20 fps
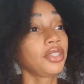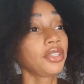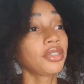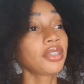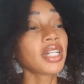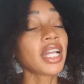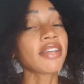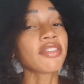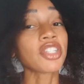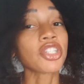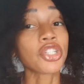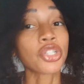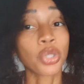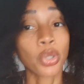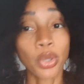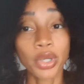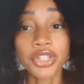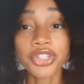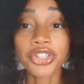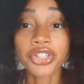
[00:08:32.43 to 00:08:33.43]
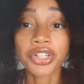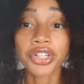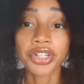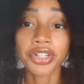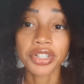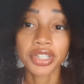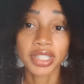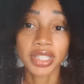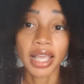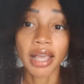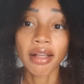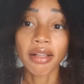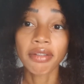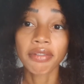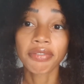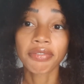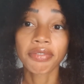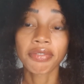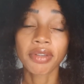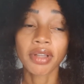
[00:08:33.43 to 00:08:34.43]
You don't have to torture
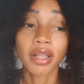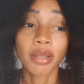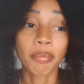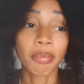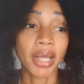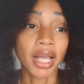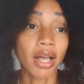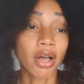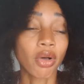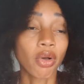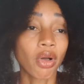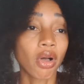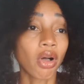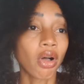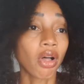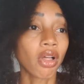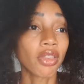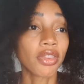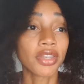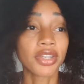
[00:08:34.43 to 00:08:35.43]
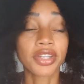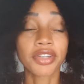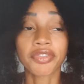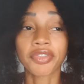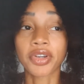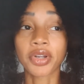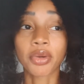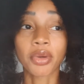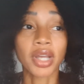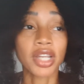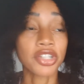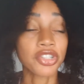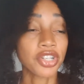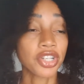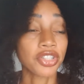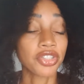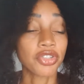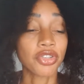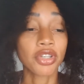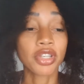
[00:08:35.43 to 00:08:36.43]
yourself about all the different
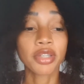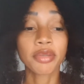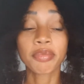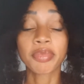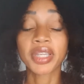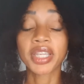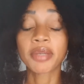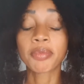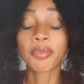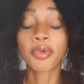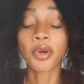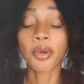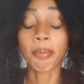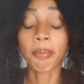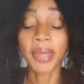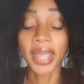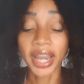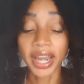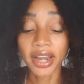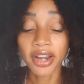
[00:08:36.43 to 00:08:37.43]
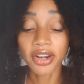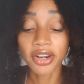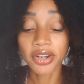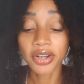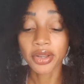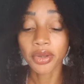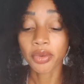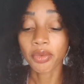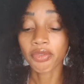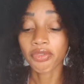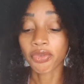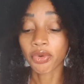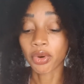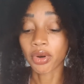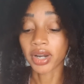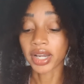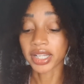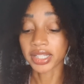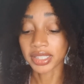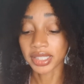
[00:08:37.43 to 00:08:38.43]
questions. You could be prepared
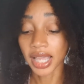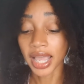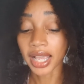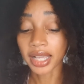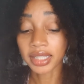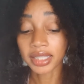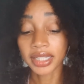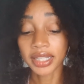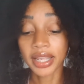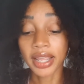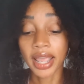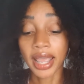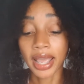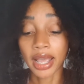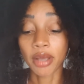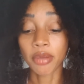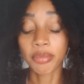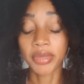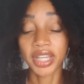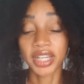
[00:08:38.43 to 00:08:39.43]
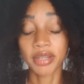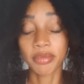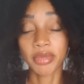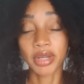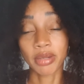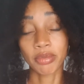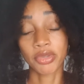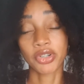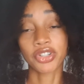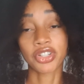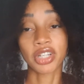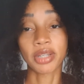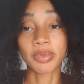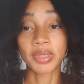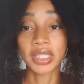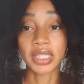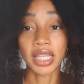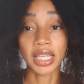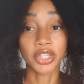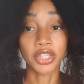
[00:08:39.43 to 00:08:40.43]
for exactly how many
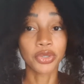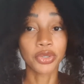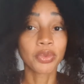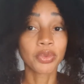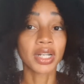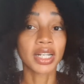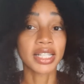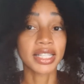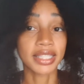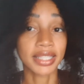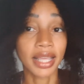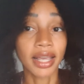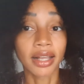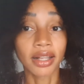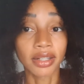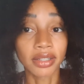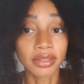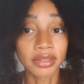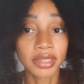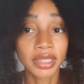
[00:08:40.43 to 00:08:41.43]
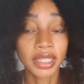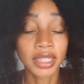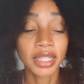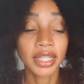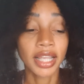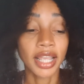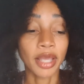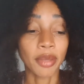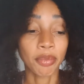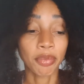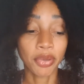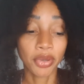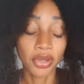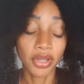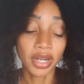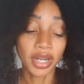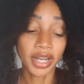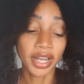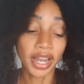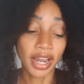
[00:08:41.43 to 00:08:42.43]
memberships that you want to sell and
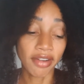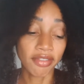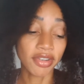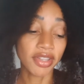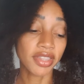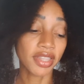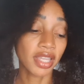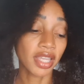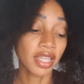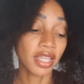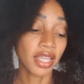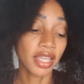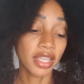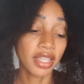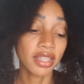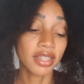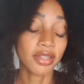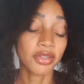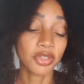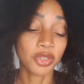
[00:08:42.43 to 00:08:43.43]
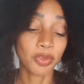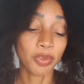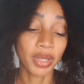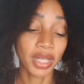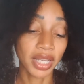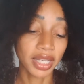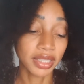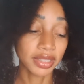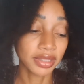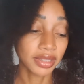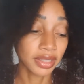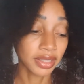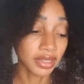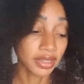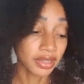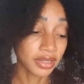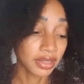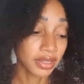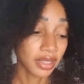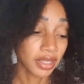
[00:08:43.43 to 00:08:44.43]
put everything in those
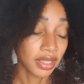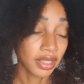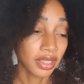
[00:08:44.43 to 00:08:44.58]
boxes